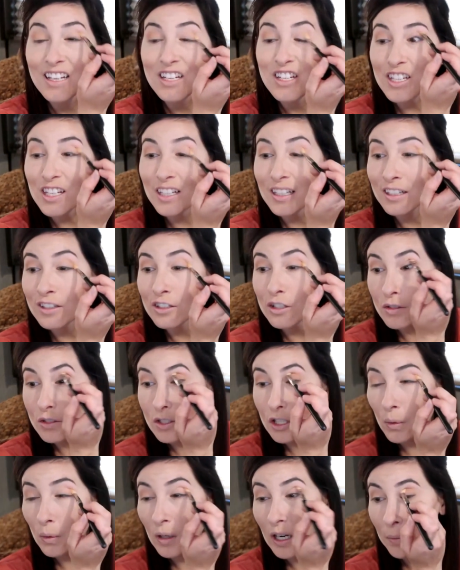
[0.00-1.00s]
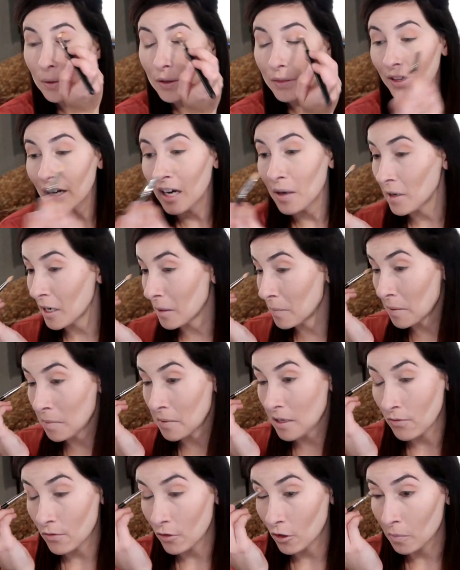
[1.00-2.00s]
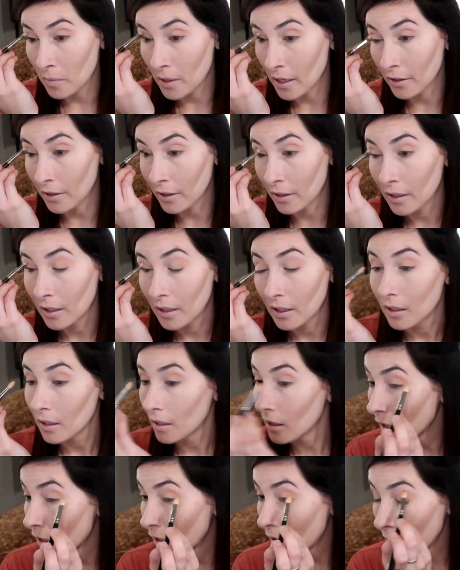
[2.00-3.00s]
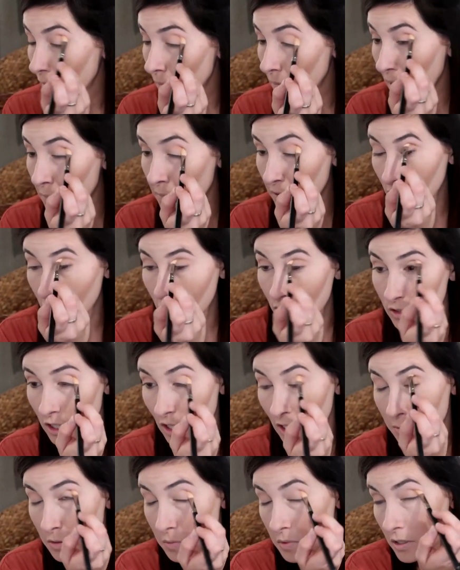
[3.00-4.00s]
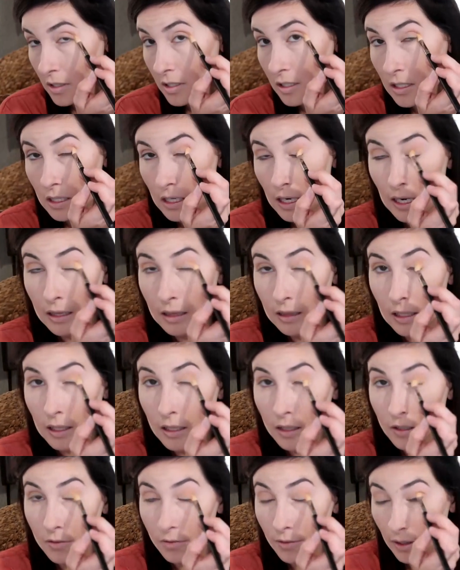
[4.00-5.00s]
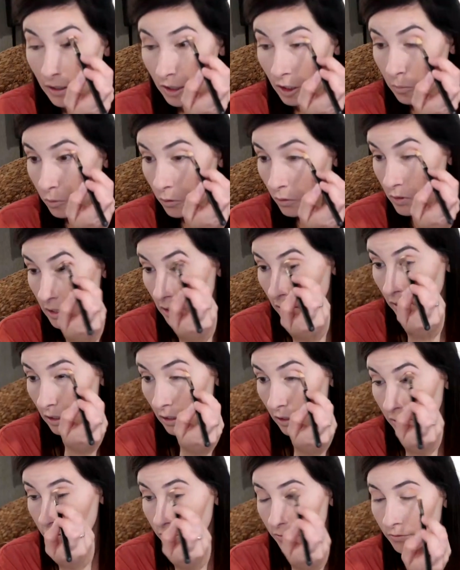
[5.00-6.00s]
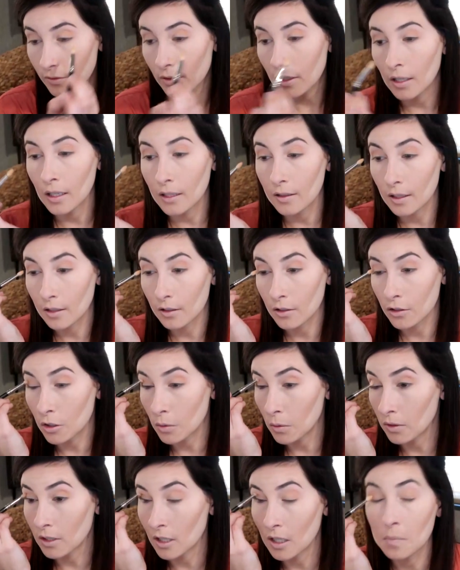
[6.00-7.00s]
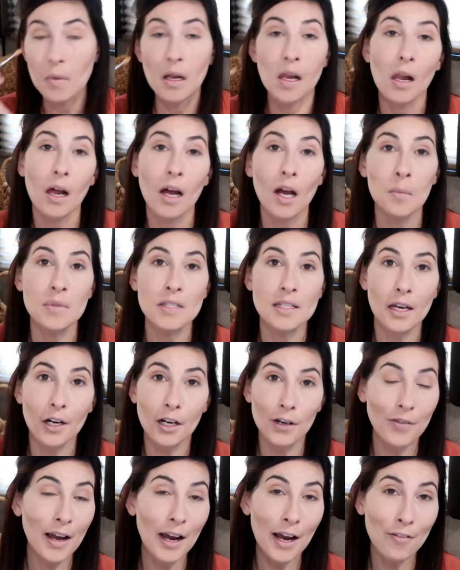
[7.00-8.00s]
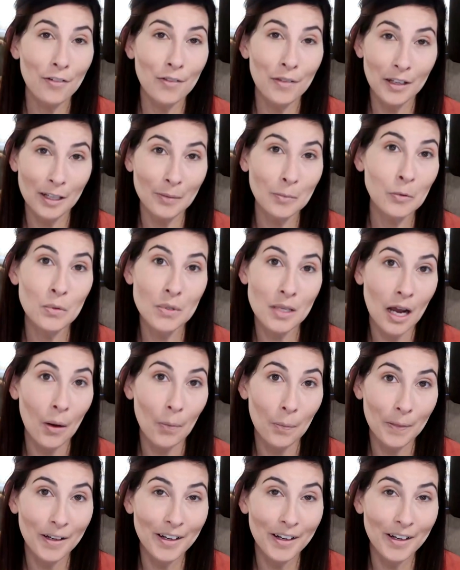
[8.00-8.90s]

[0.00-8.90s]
she didn't do so well with that, but it made me feel better. I'm a huge animal person. I love animals. I love anything to do with them. I'm scared of half of the animals out